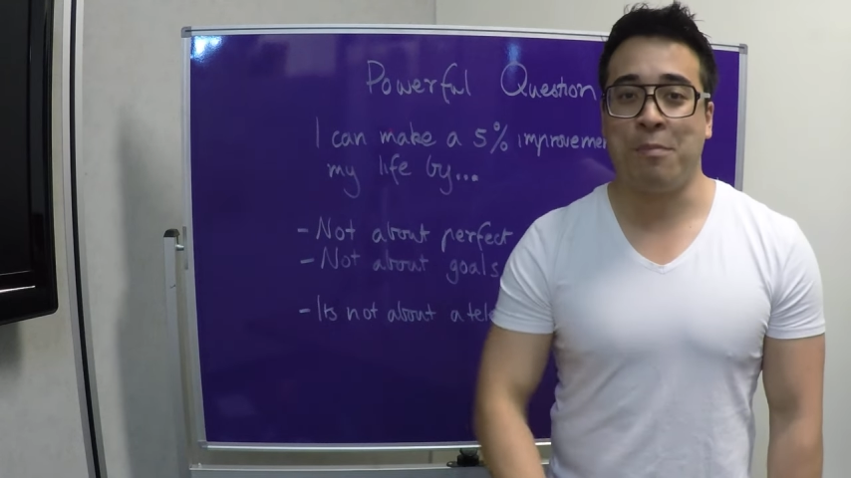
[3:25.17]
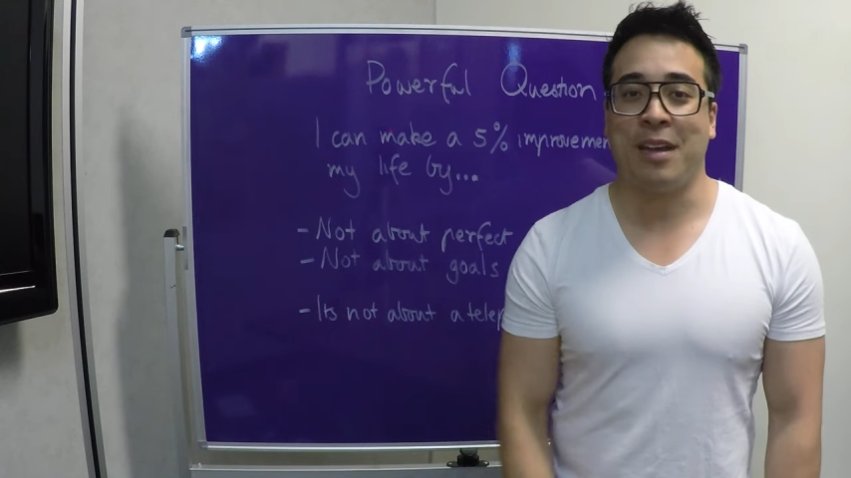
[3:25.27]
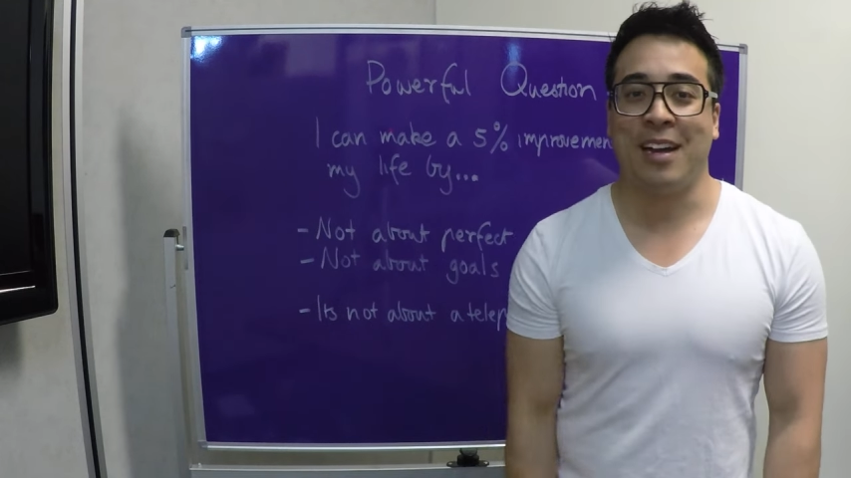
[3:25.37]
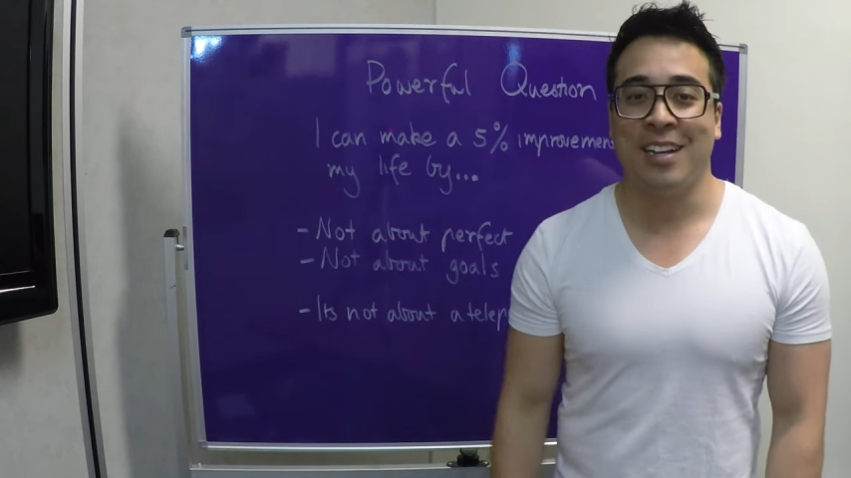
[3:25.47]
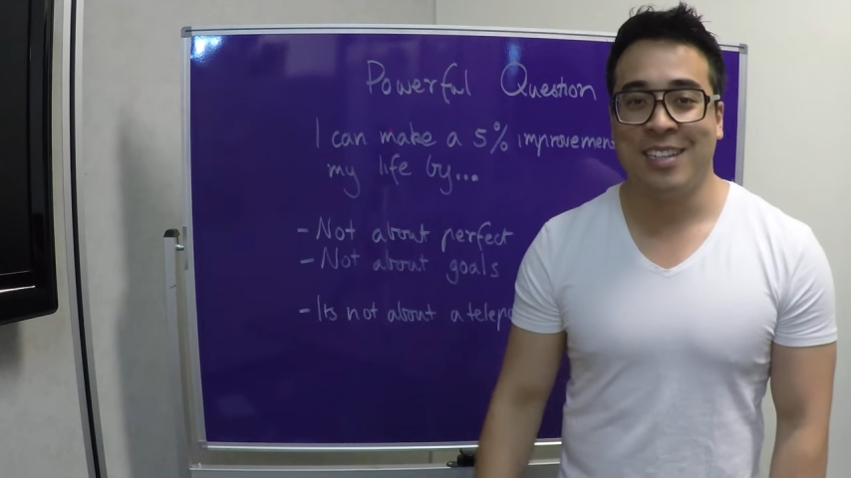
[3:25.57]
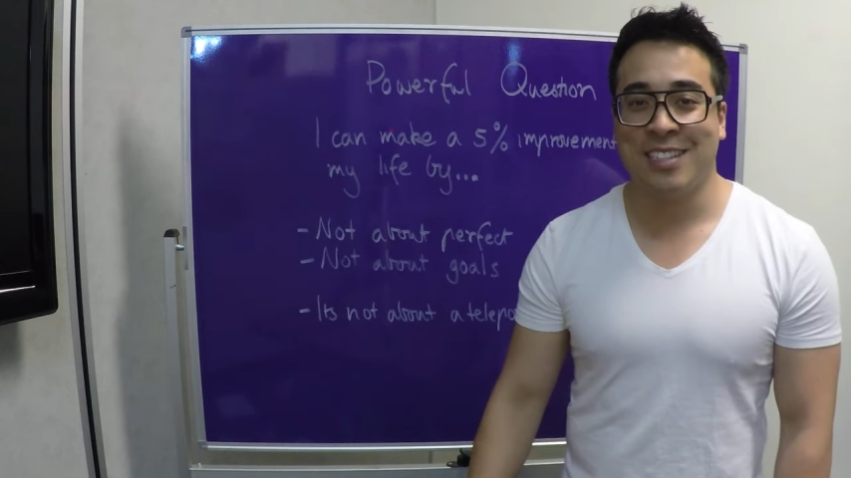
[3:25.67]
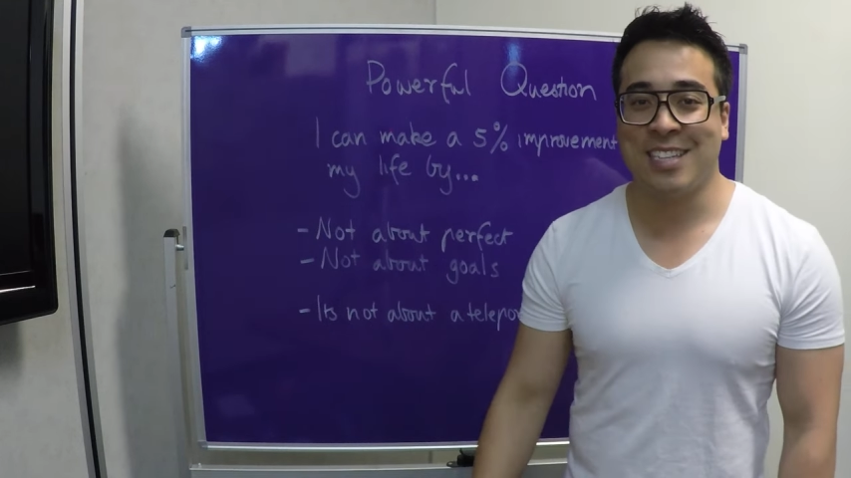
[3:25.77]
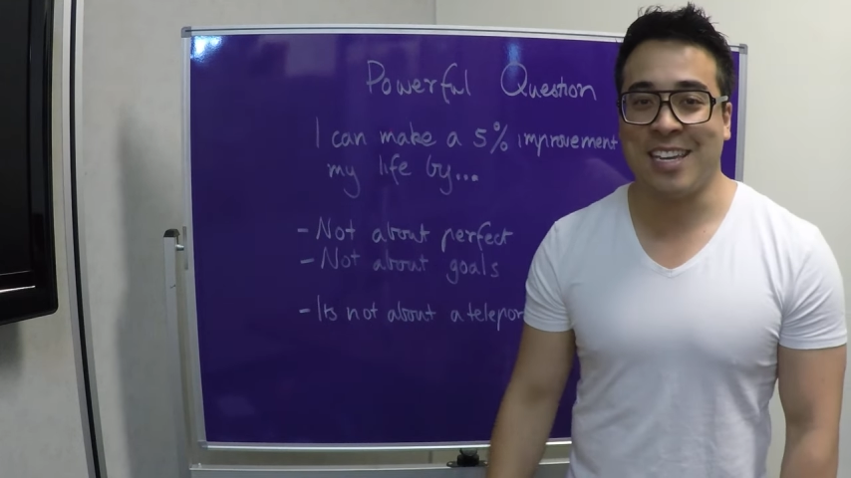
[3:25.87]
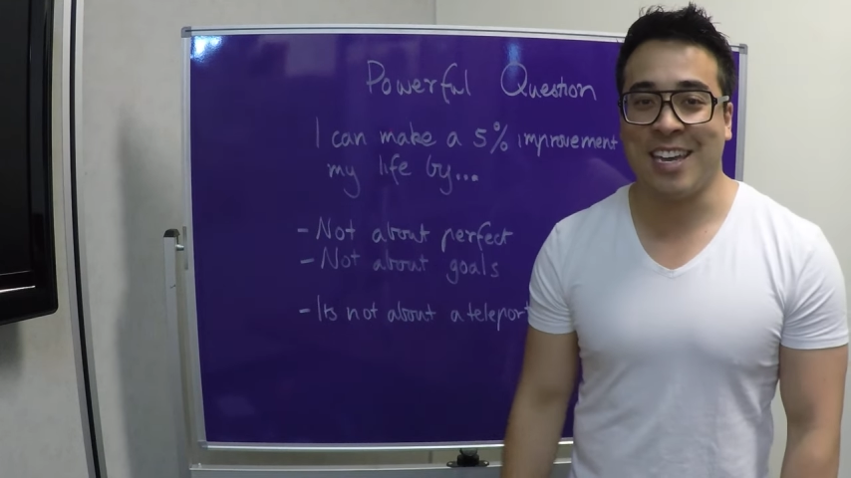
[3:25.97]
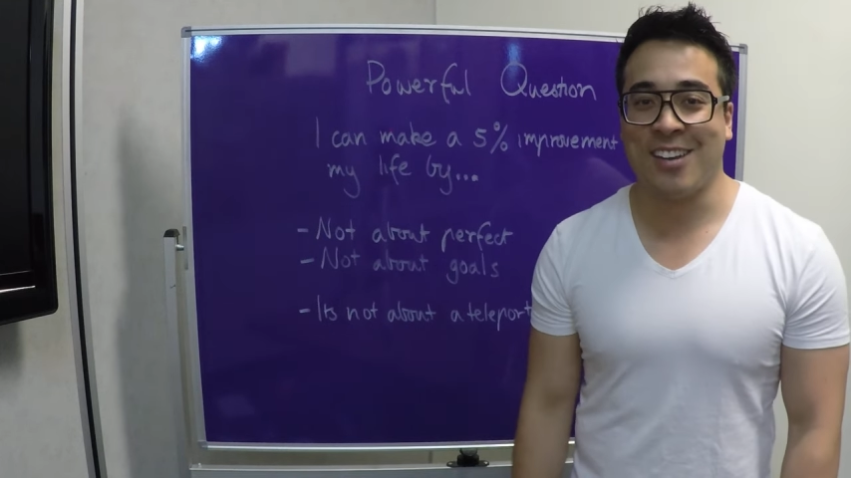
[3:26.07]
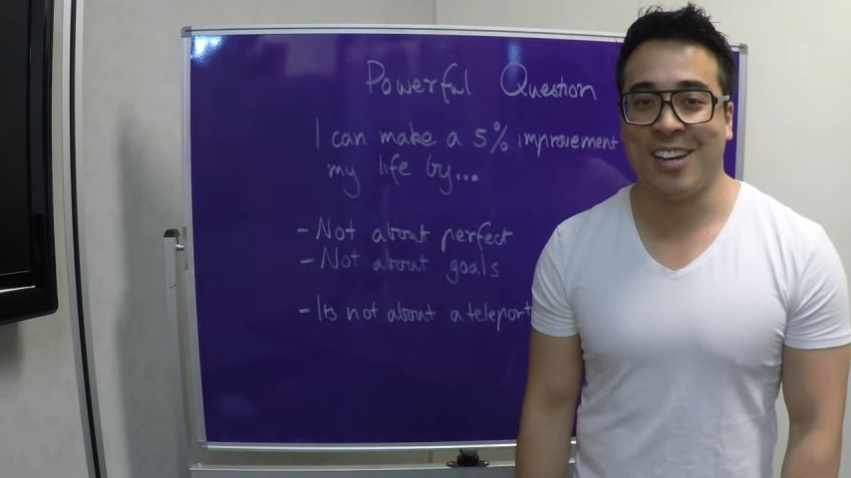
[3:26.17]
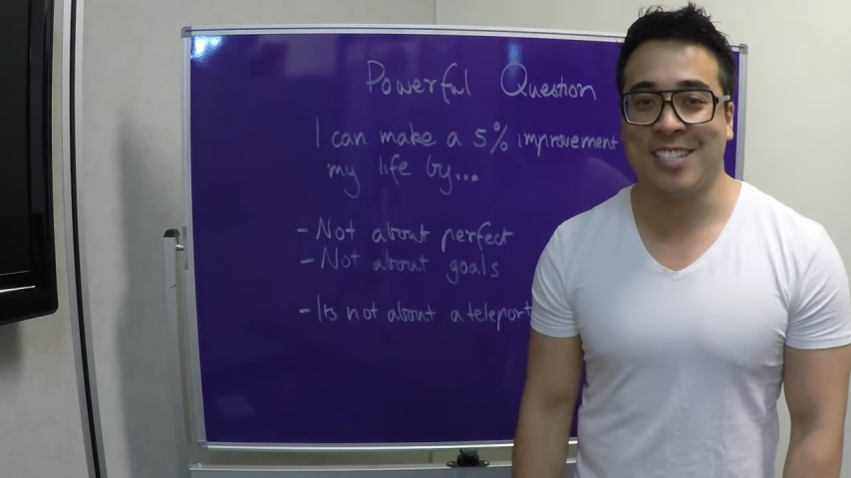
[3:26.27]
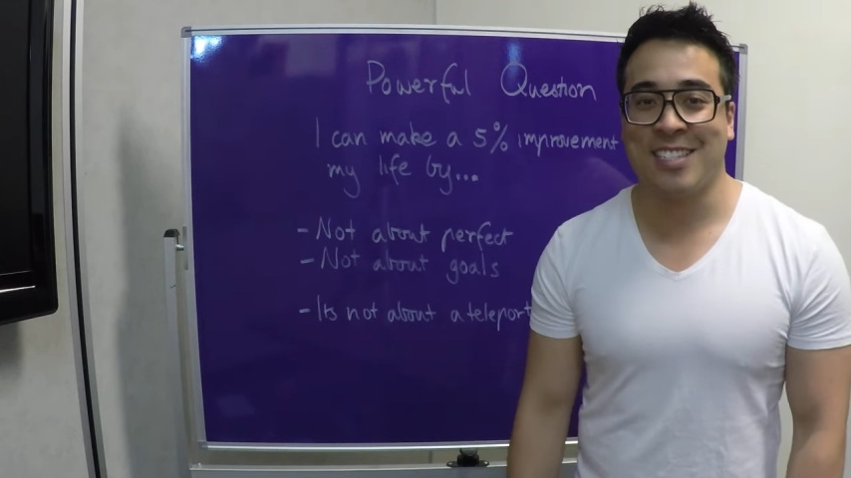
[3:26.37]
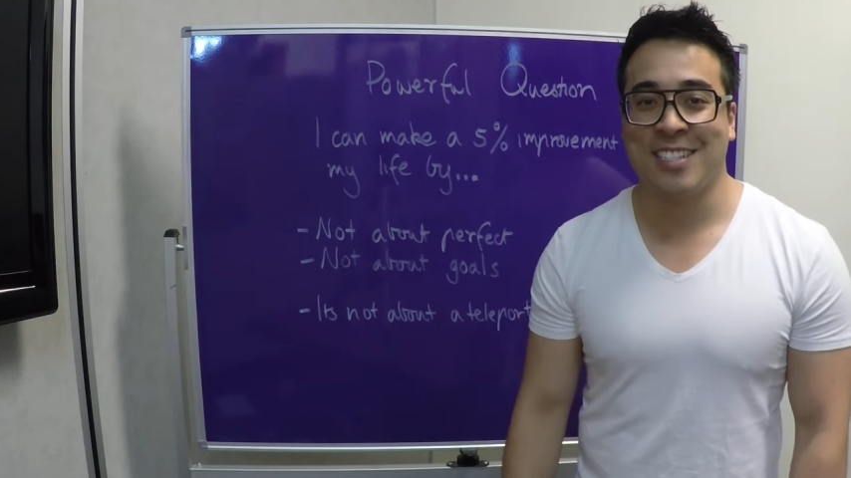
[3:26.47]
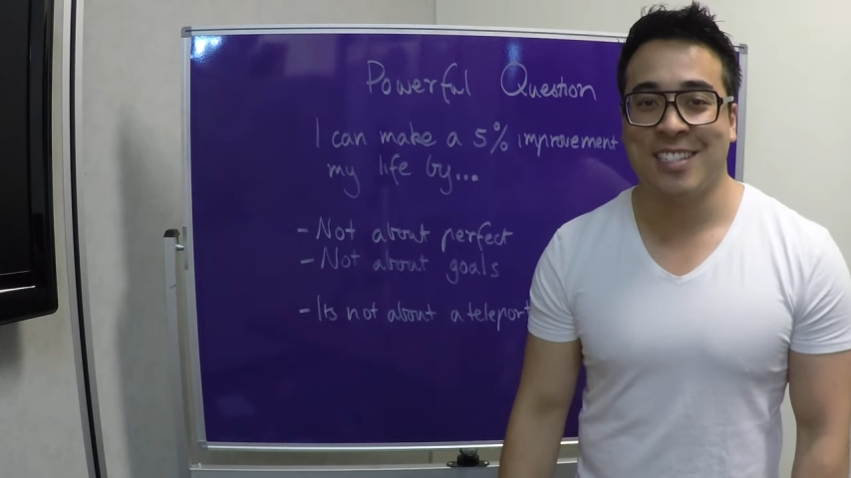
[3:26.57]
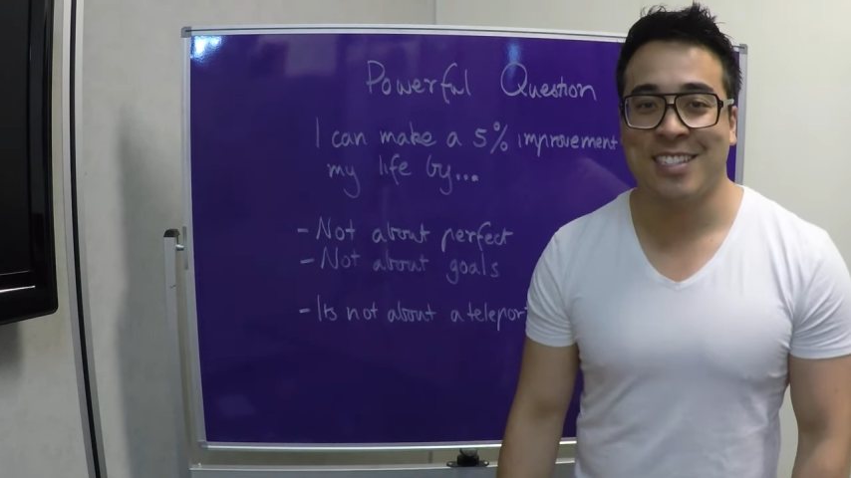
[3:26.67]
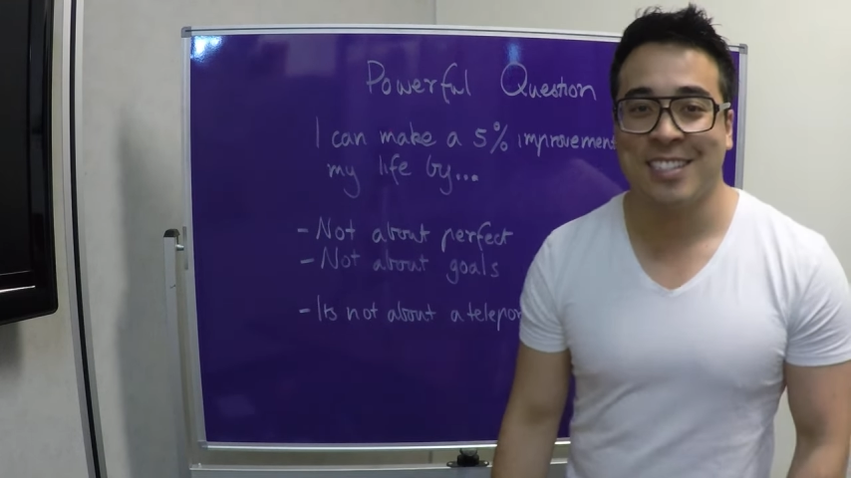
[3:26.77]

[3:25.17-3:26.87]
better. Take care, guys.